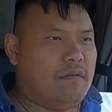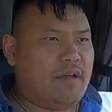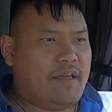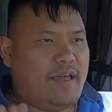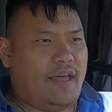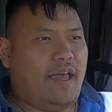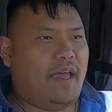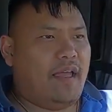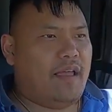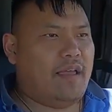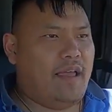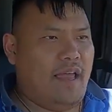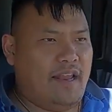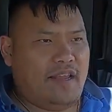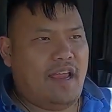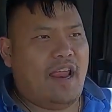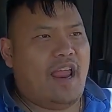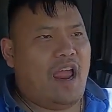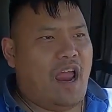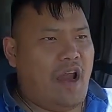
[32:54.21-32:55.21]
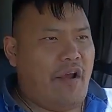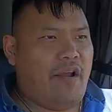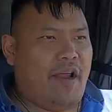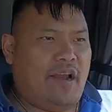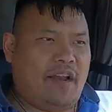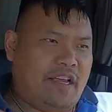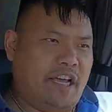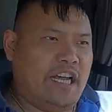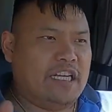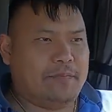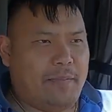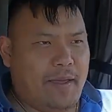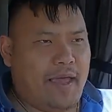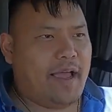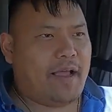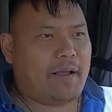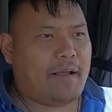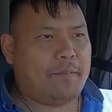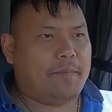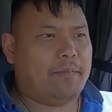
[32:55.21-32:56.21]
okay, in that area, and it comes
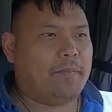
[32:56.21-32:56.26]
back.